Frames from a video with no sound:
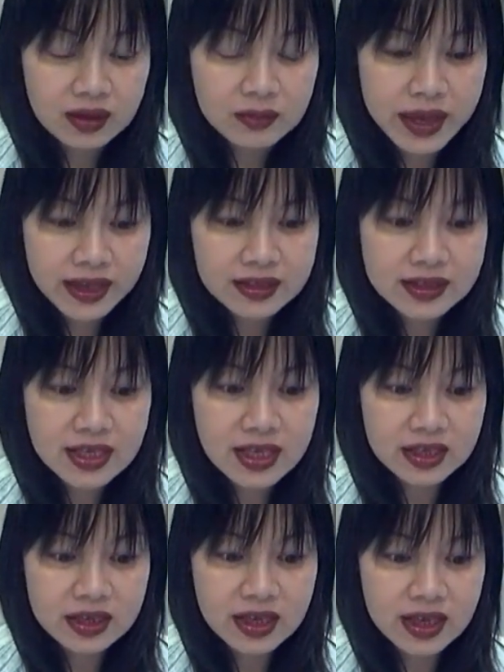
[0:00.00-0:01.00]

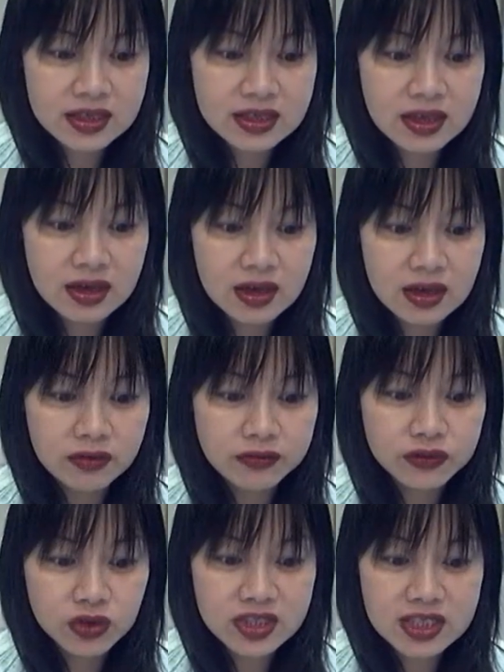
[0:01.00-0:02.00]
magazine is
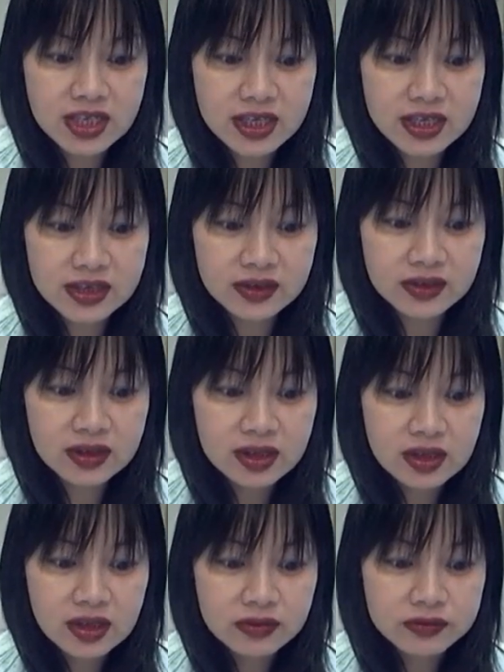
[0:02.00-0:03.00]
Fujian
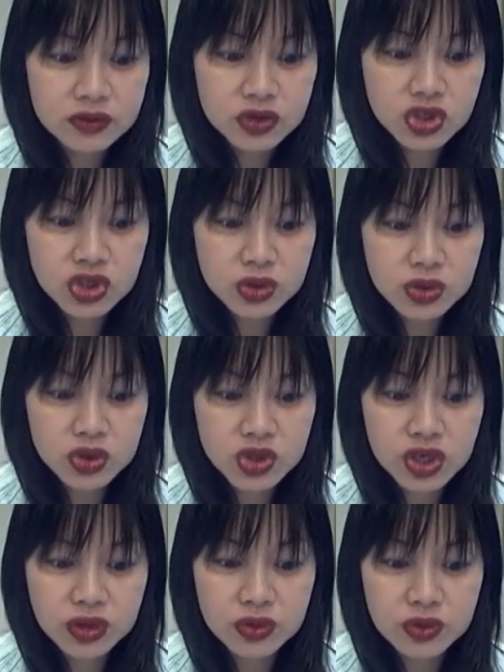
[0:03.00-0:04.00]

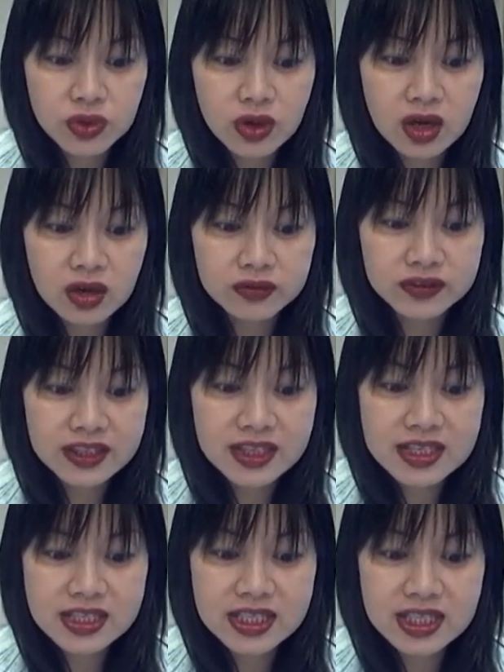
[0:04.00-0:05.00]
General of
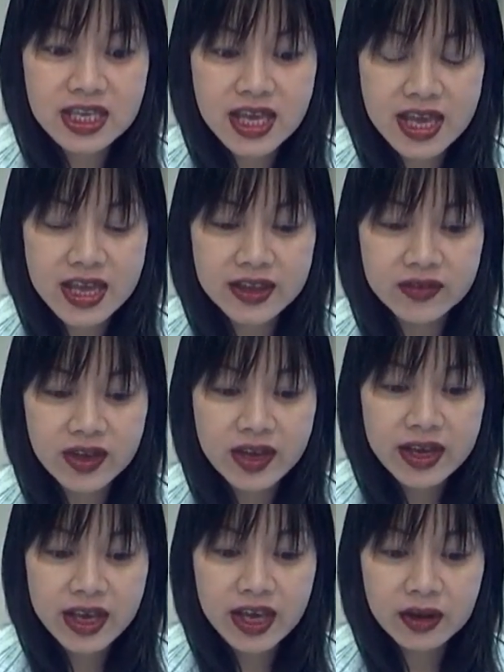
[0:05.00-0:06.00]
TCN,
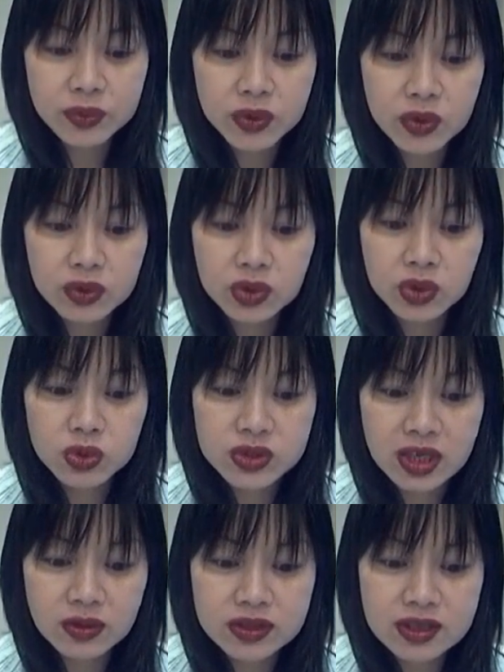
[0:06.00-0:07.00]
April
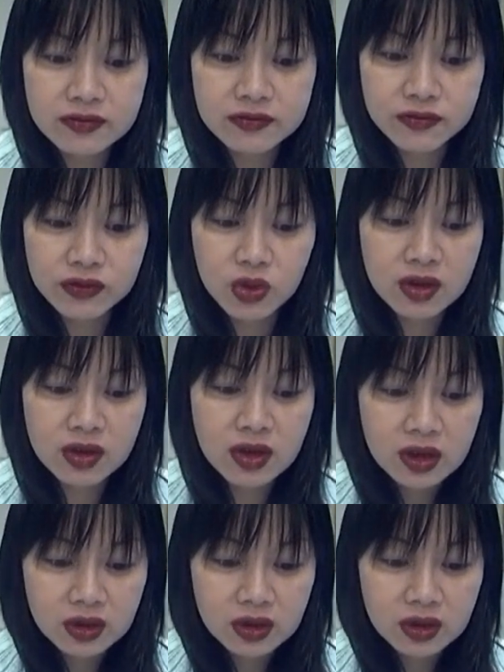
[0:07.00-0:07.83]
2004.